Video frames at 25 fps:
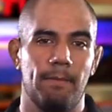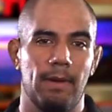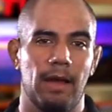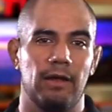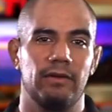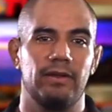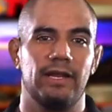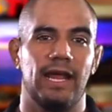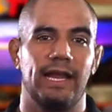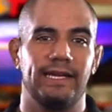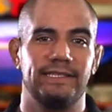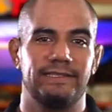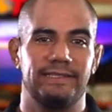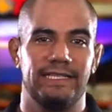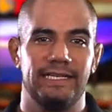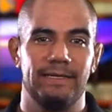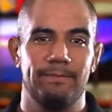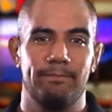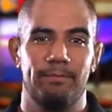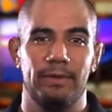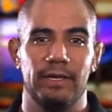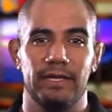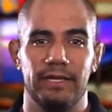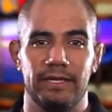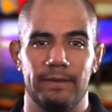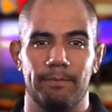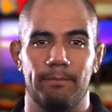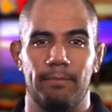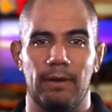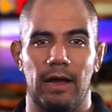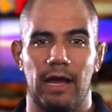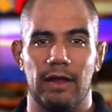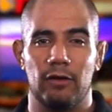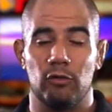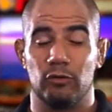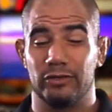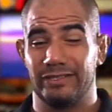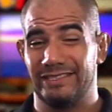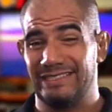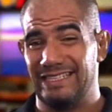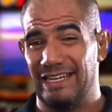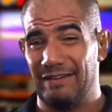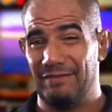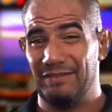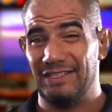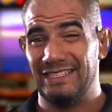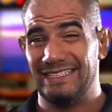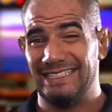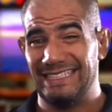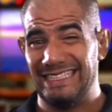about 19 billion baht or
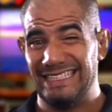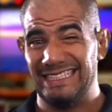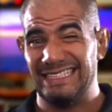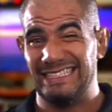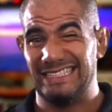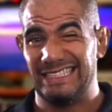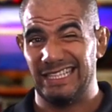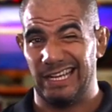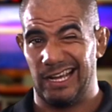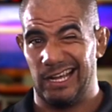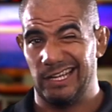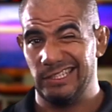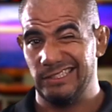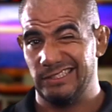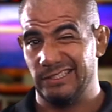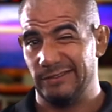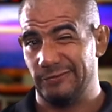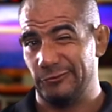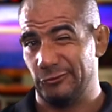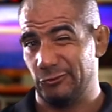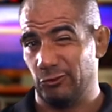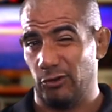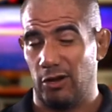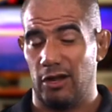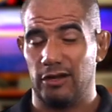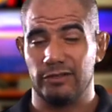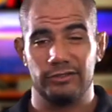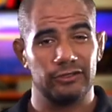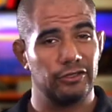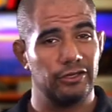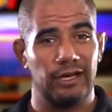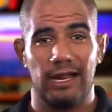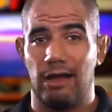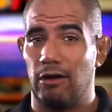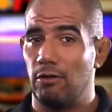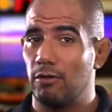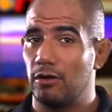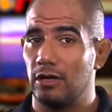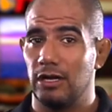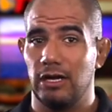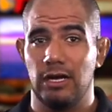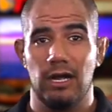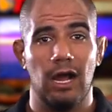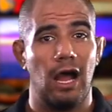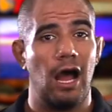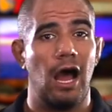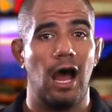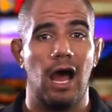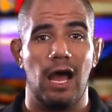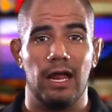17 tons of drugs are now
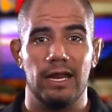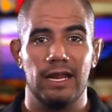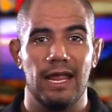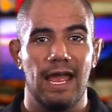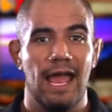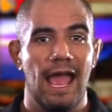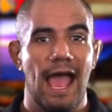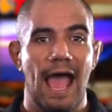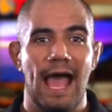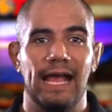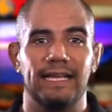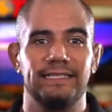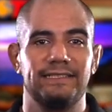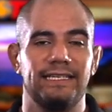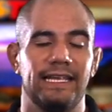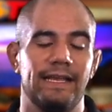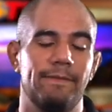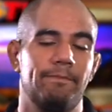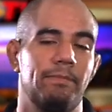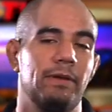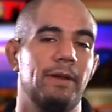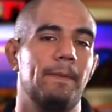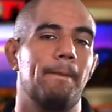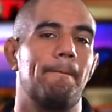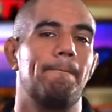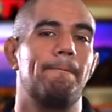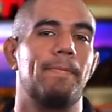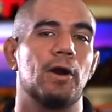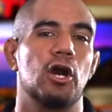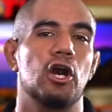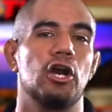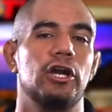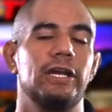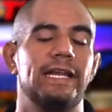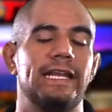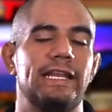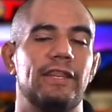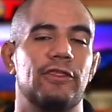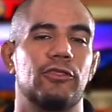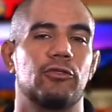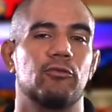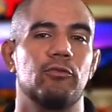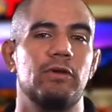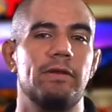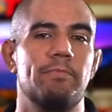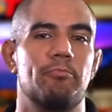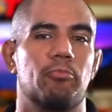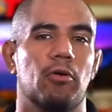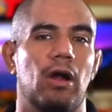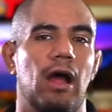gone as they've been burned in
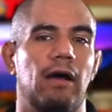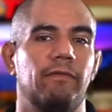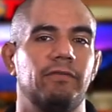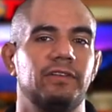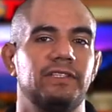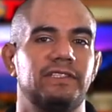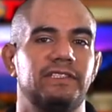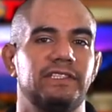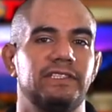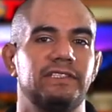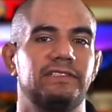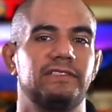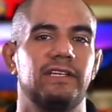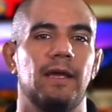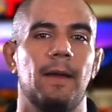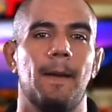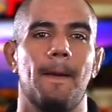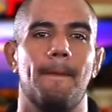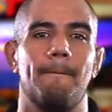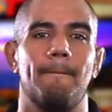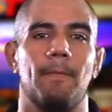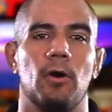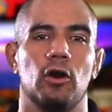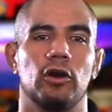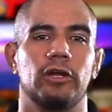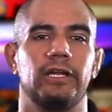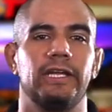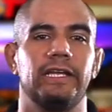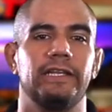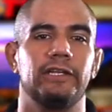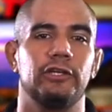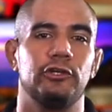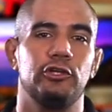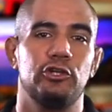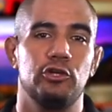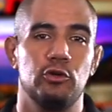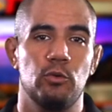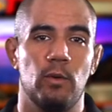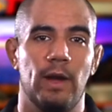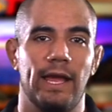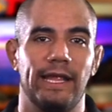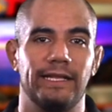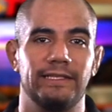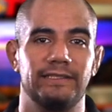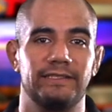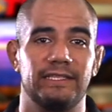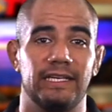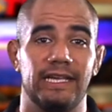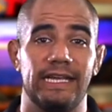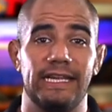three provinces marking the
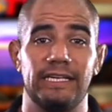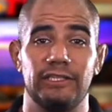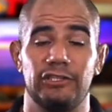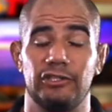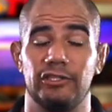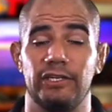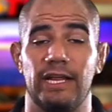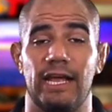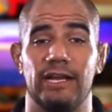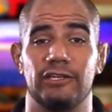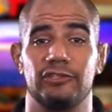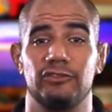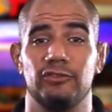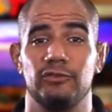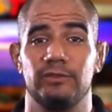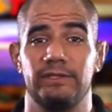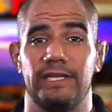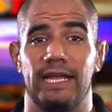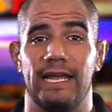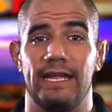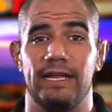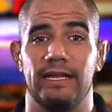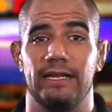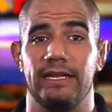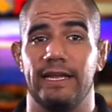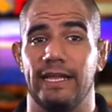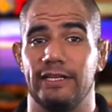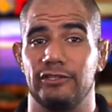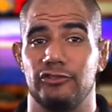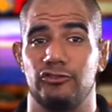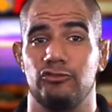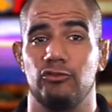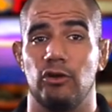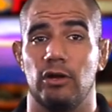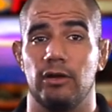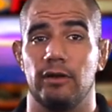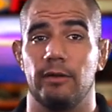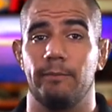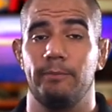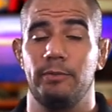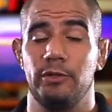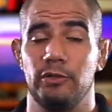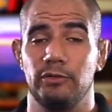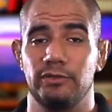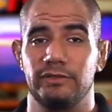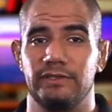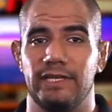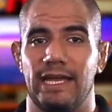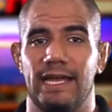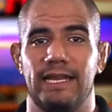UN's International Day Against Drug
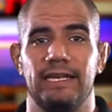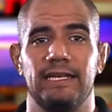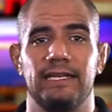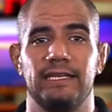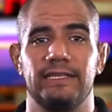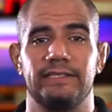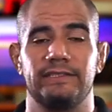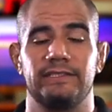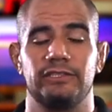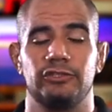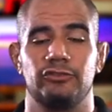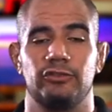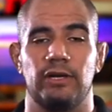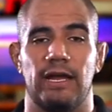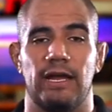Abuse and Illicit